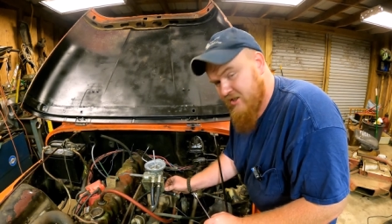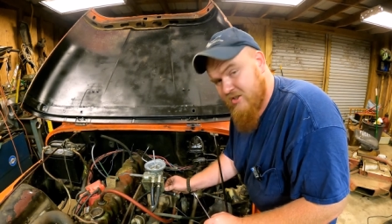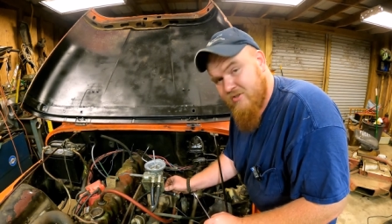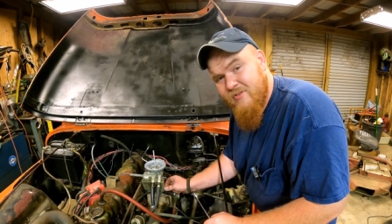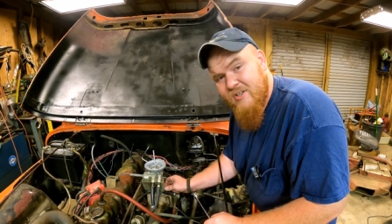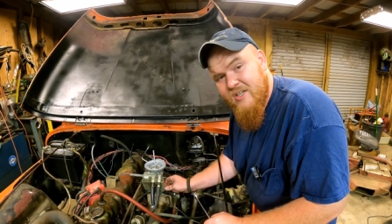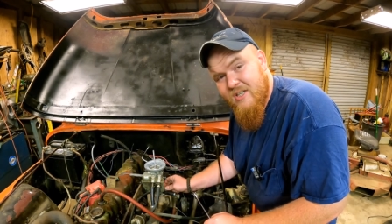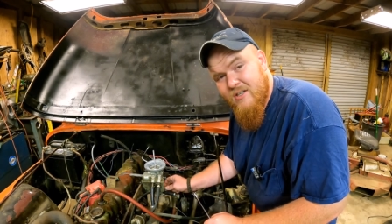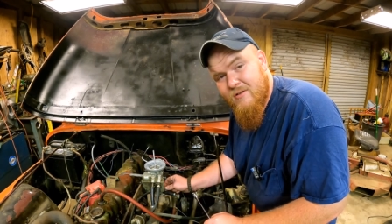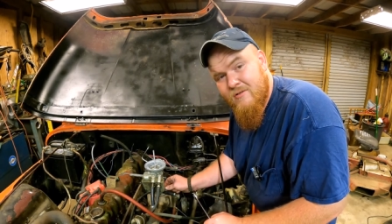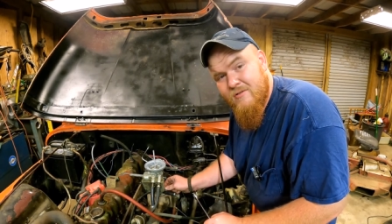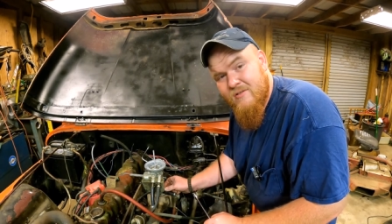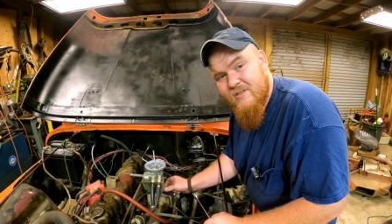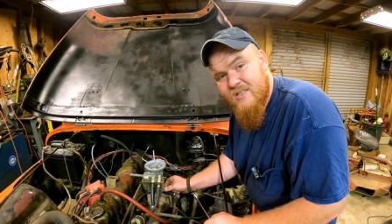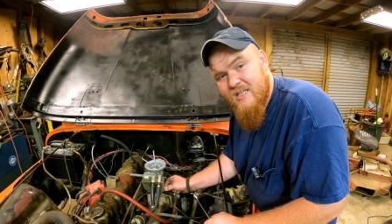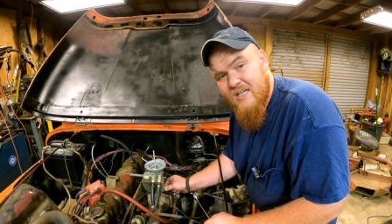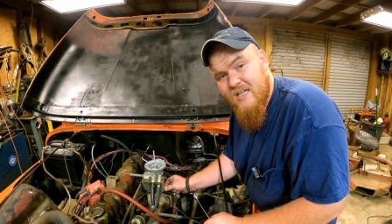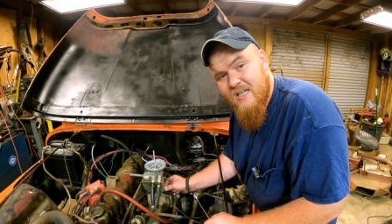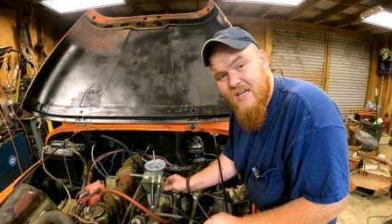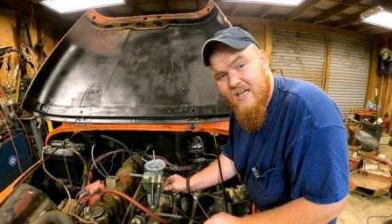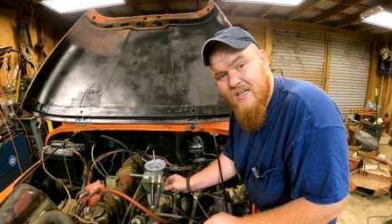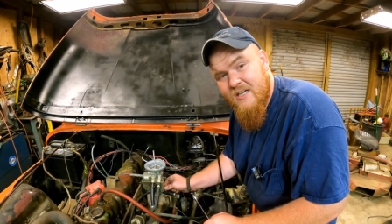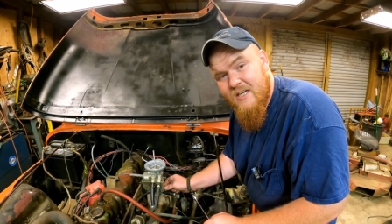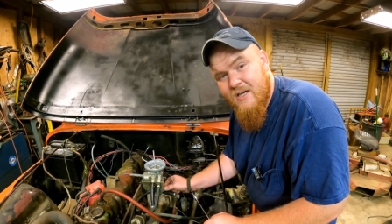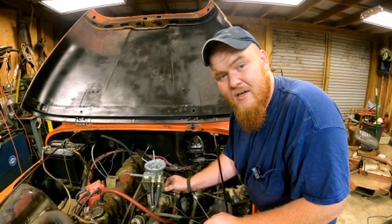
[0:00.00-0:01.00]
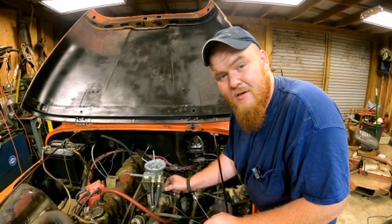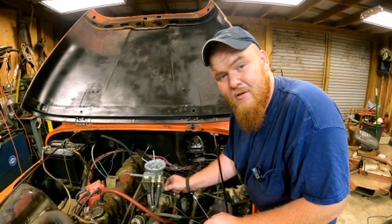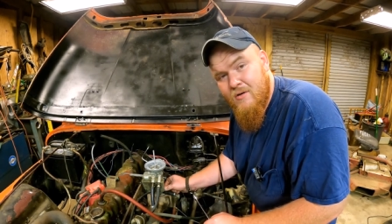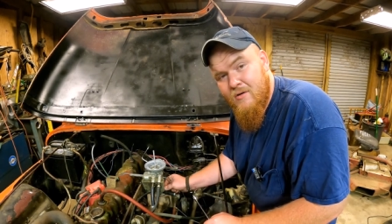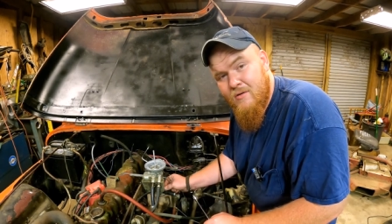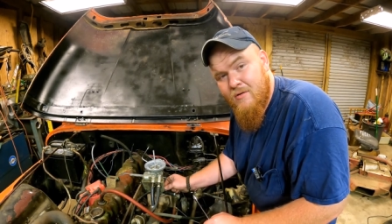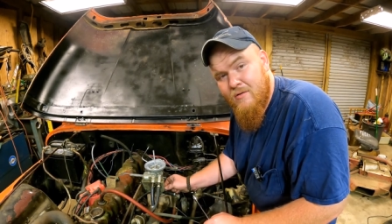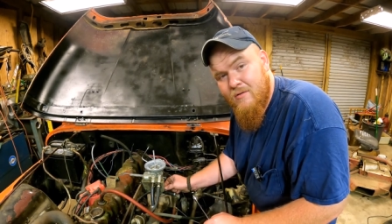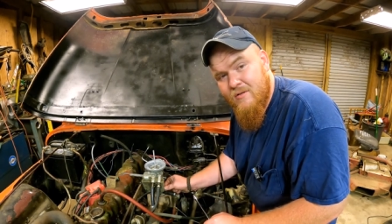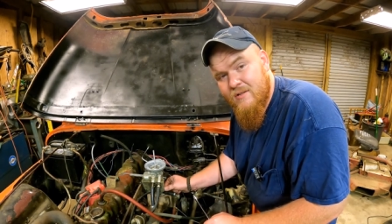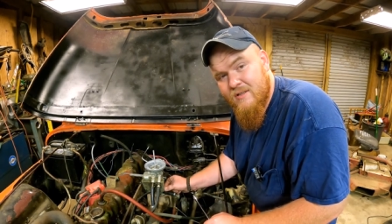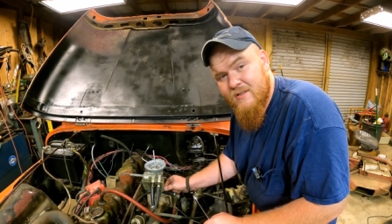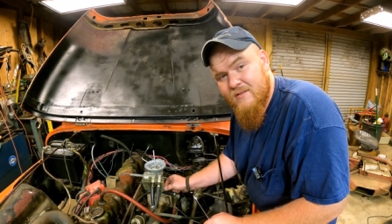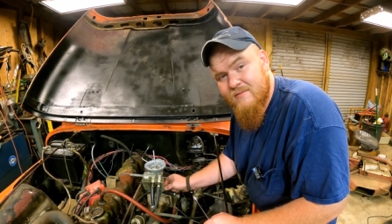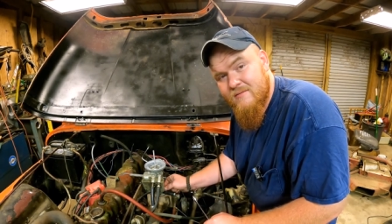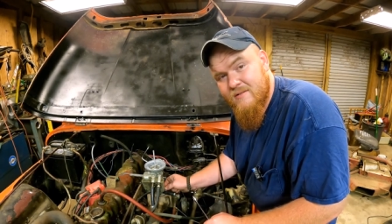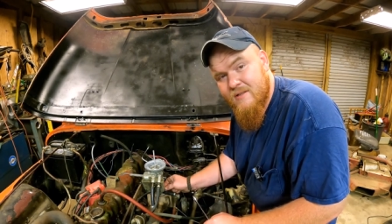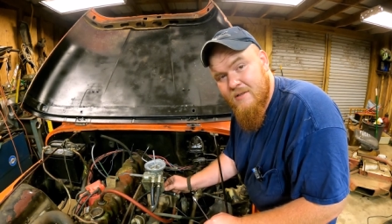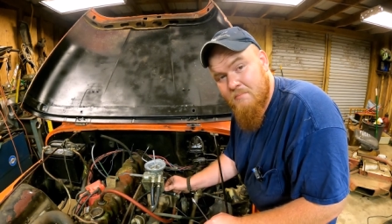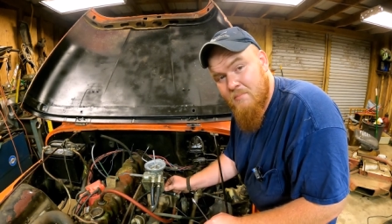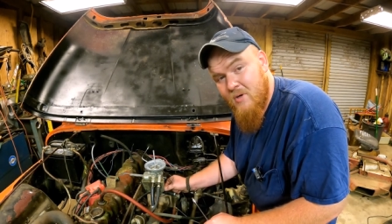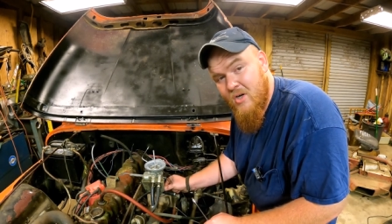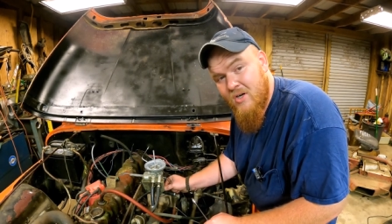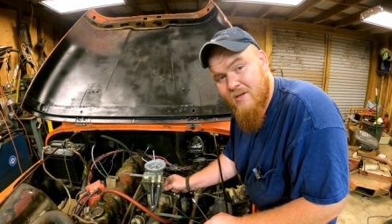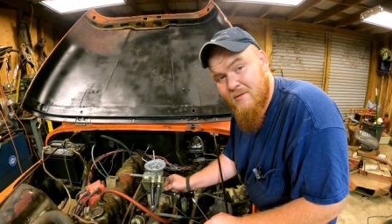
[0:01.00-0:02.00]
this vehicle's like a year old.
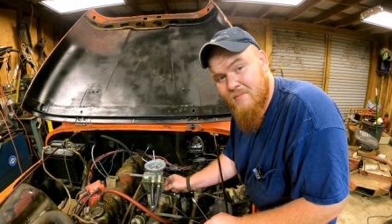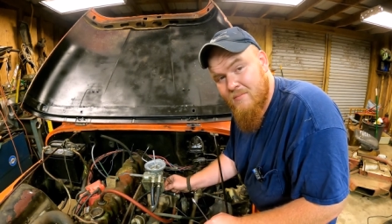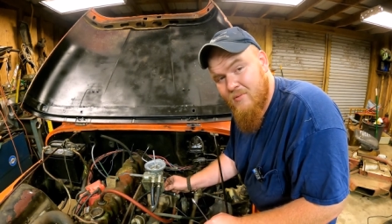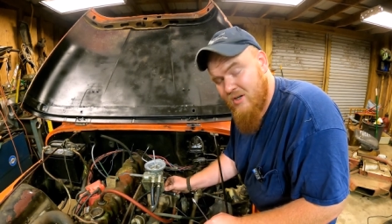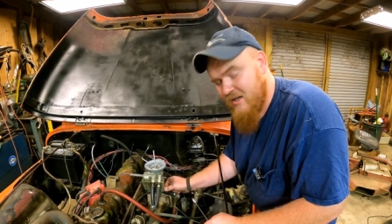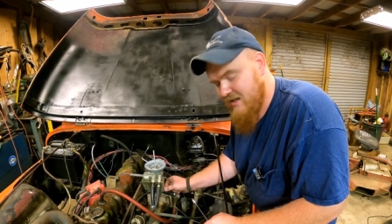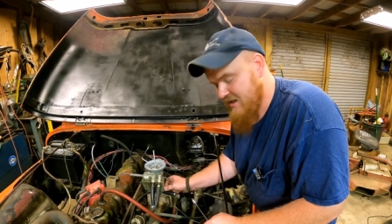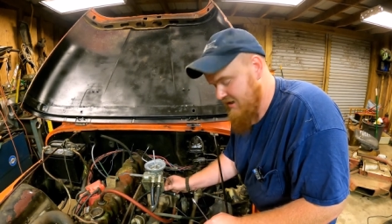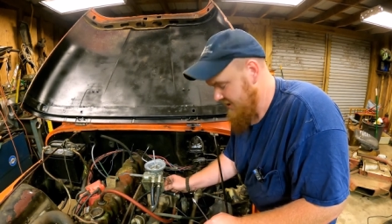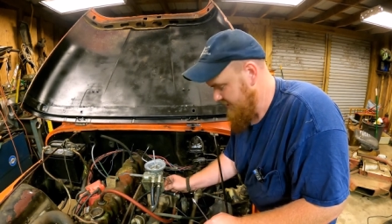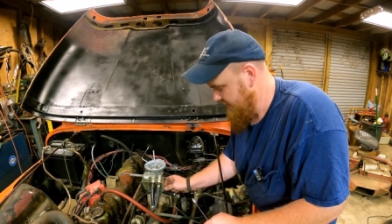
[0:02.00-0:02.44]
Bought it brand